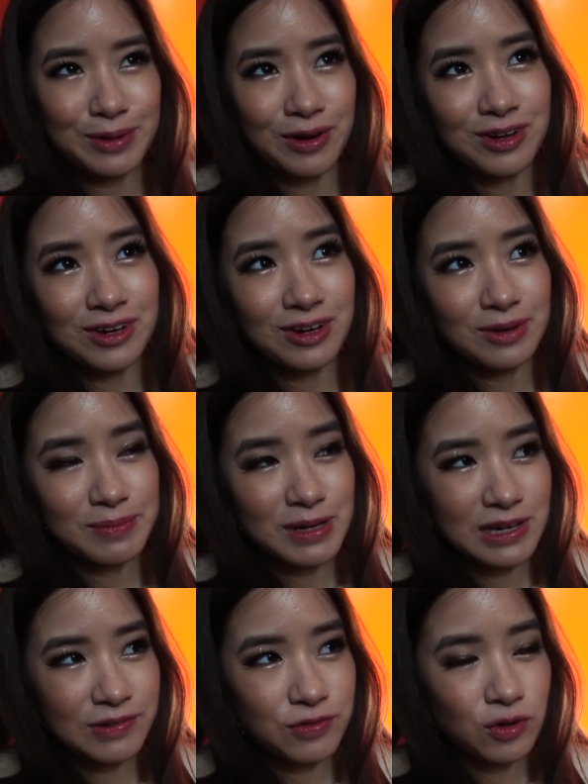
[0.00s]
we're only going to
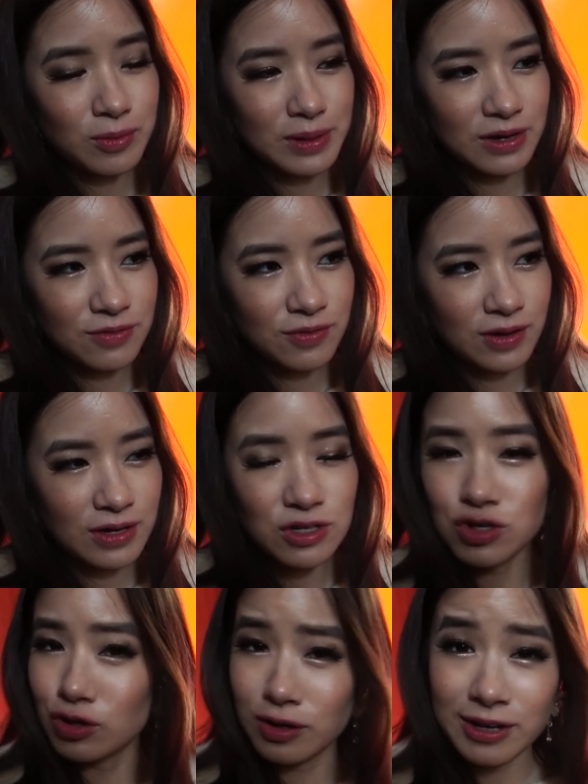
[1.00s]
be filming in
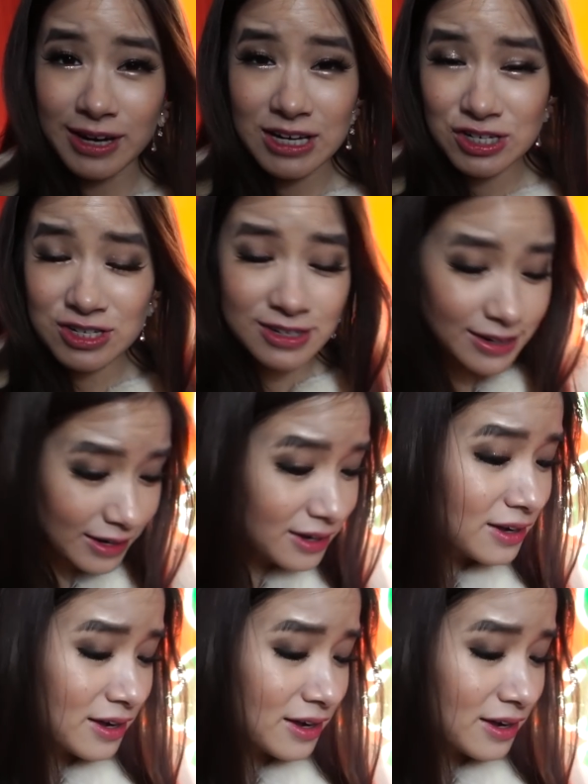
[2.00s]
two locations today.